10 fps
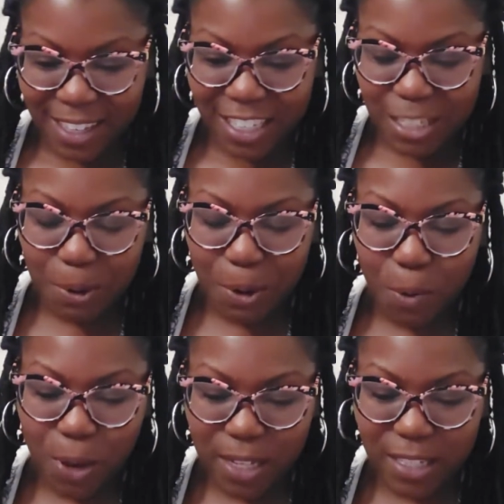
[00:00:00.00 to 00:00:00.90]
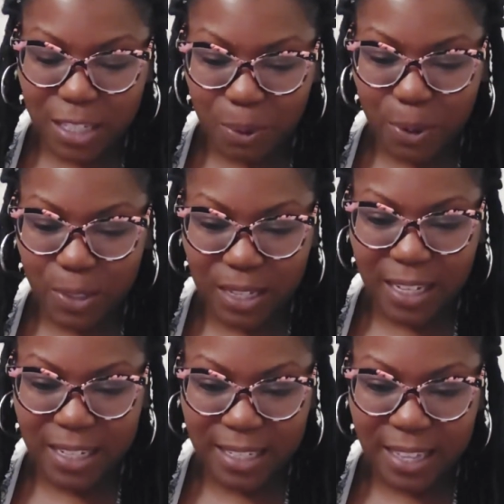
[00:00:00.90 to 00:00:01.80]
Spirit, what is this person
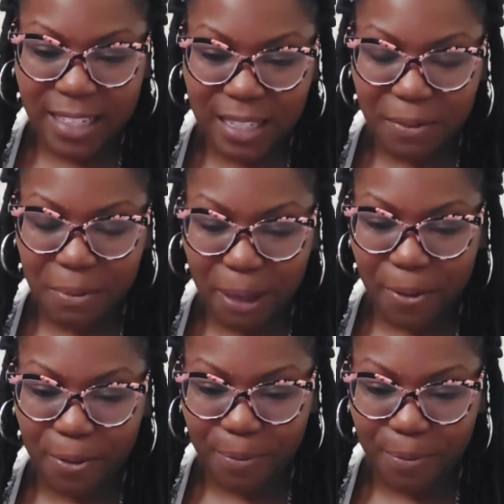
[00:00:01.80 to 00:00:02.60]
indecisive about?